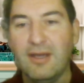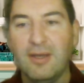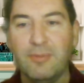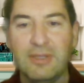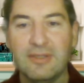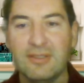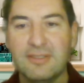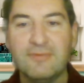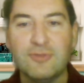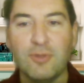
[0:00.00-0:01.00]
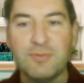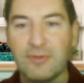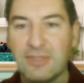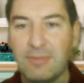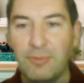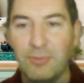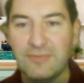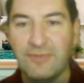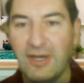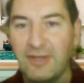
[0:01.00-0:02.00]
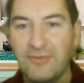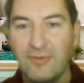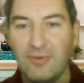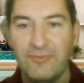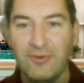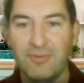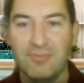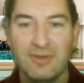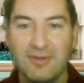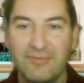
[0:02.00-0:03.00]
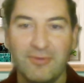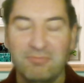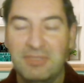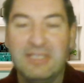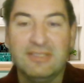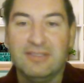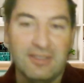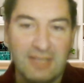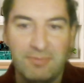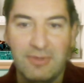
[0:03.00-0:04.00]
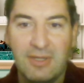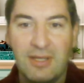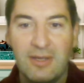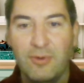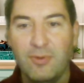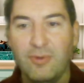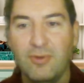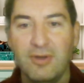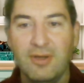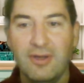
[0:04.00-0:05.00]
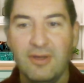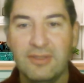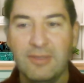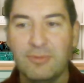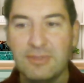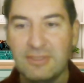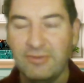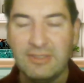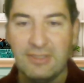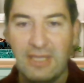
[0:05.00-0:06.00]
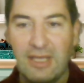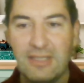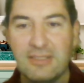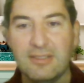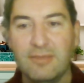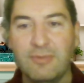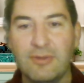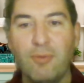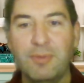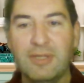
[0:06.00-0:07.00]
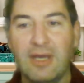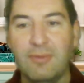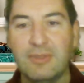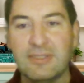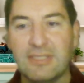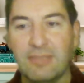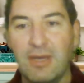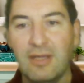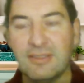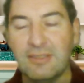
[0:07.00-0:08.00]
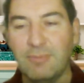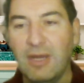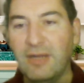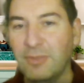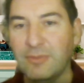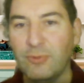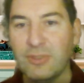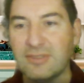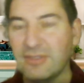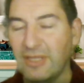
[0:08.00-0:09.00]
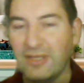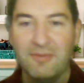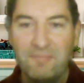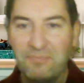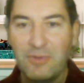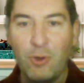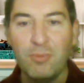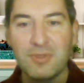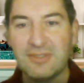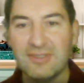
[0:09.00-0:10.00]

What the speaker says: When Steve Jobs, for example, was fired from his startup, or there was the recent case with OpenAI when Sam Altman was like almost